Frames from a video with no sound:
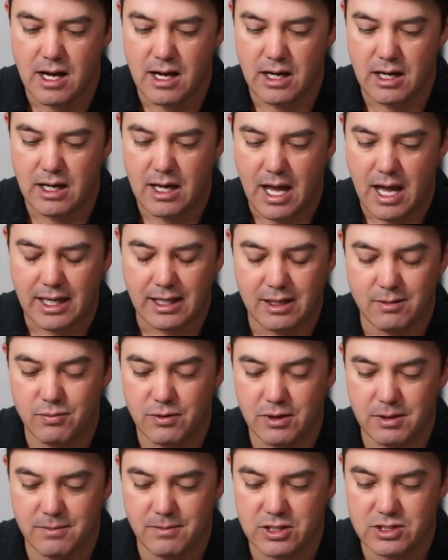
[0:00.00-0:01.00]
Uh, I
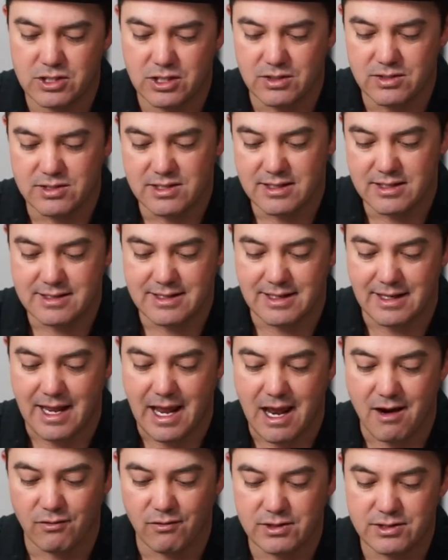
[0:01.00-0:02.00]
can pretty much use this
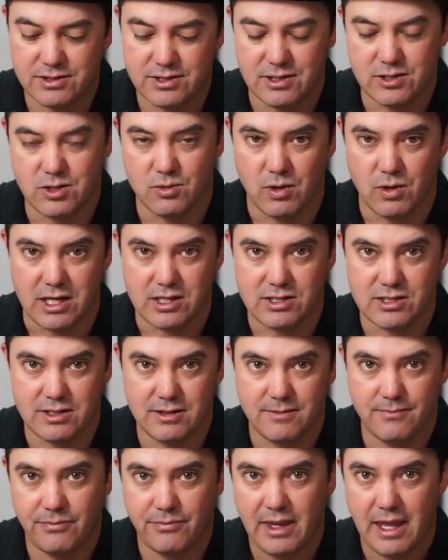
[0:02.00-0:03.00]
in every
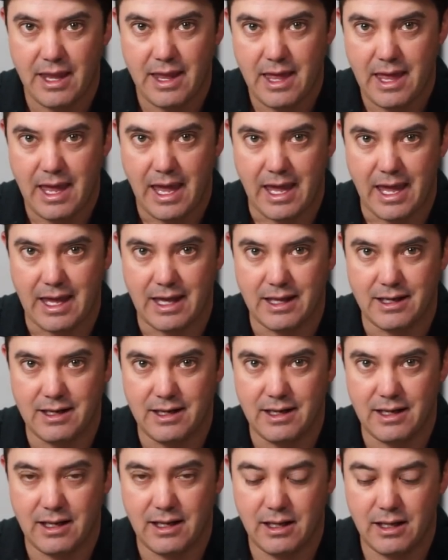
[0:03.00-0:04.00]
situation
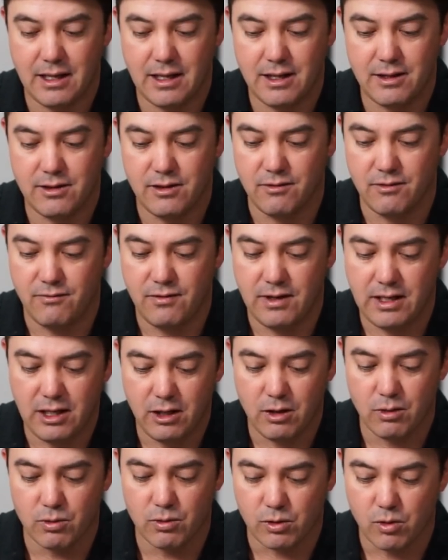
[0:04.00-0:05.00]
and the
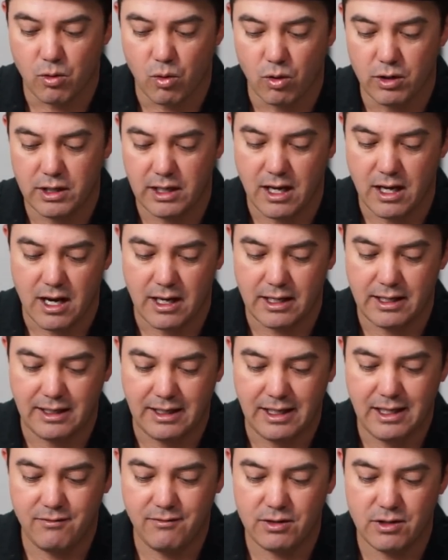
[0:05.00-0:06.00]
video recording
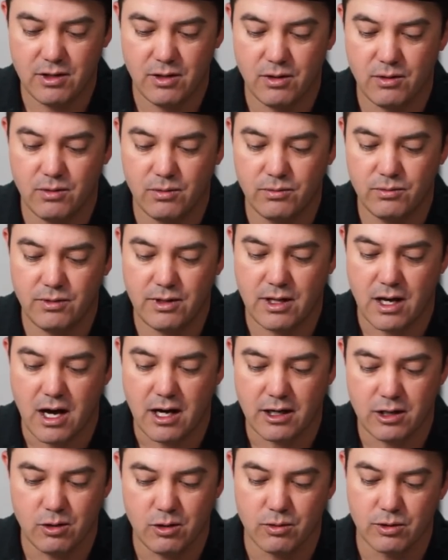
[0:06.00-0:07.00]
on it, even though
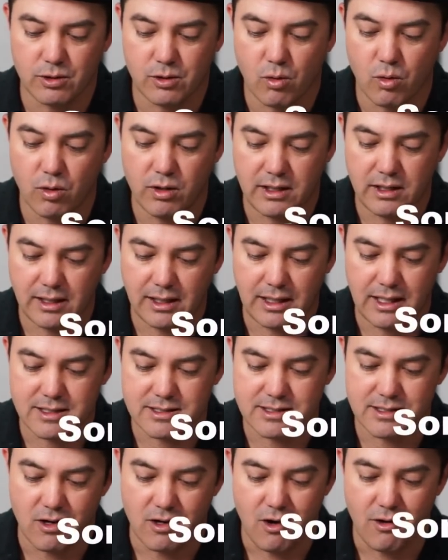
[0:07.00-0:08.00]
the audio
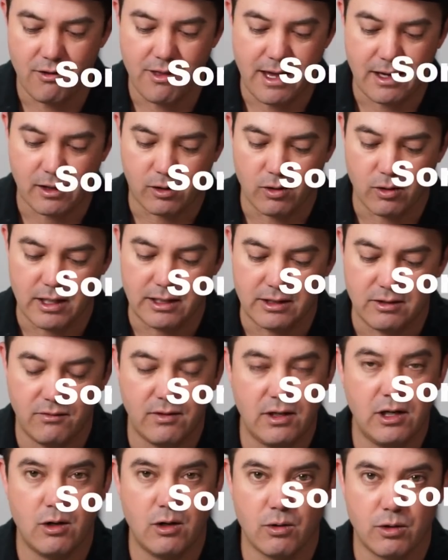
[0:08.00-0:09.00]
recording isn't all that
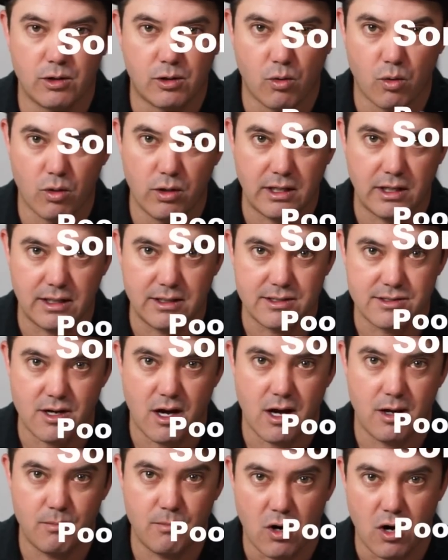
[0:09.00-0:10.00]
great, the video recording
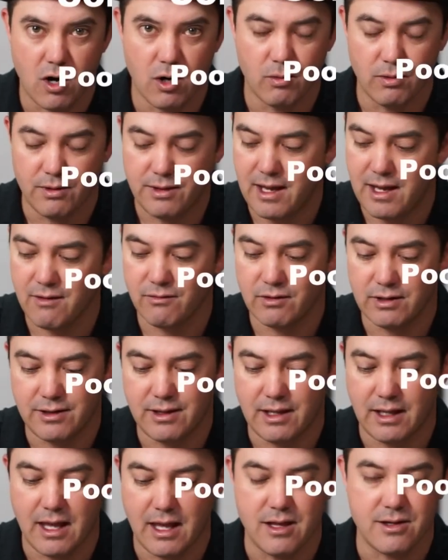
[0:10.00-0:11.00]
is on par with
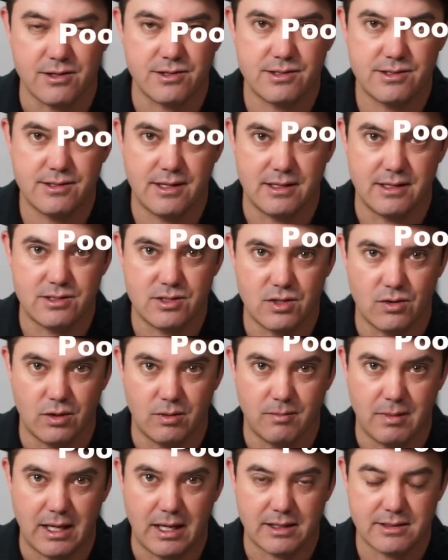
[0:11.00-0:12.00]
everything else that
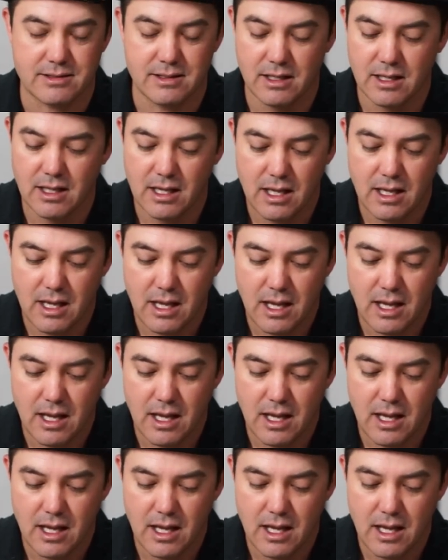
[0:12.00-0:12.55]
Sony makes.